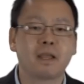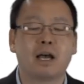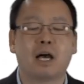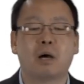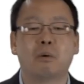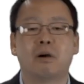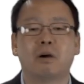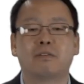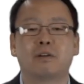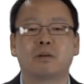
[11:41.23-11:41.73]

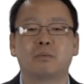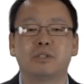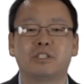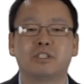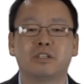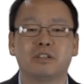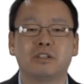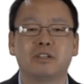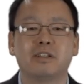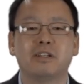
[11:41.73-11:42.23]
However, we
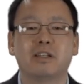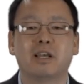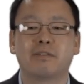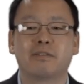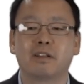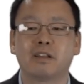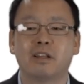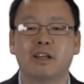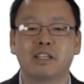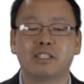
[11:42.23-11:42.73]
should
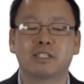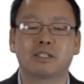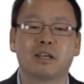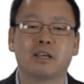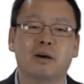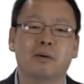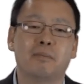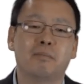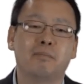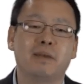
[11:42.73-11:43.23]
nevertheless
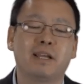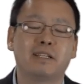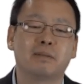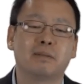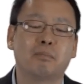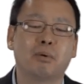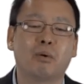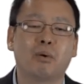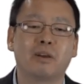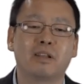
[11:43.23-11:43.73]
make the
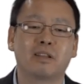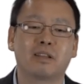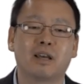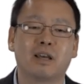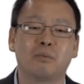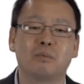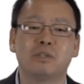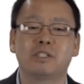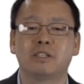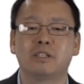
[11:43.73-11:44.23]
point
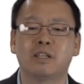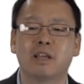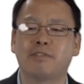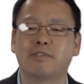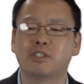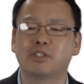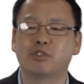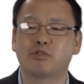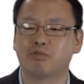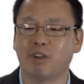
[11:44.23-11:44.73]
that we should
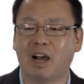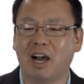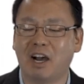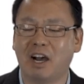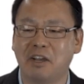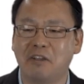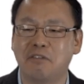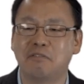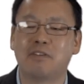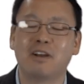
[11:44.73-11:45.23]
never
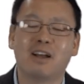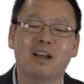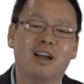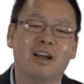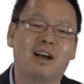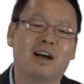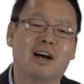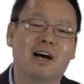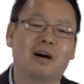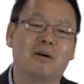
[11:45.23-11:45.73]
drive
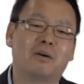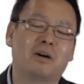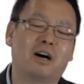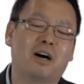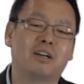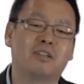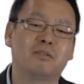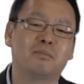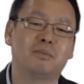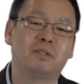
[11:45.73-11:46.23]
our
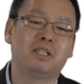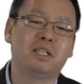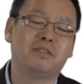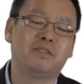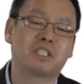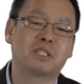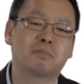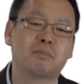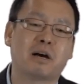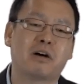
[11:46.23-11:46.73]

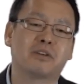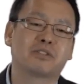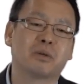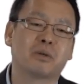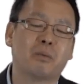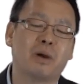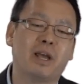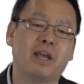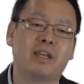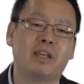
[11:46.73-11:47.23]
unbelieving spouse
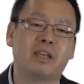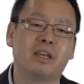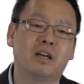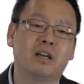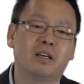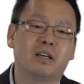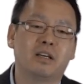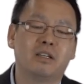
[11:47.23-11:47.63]
away.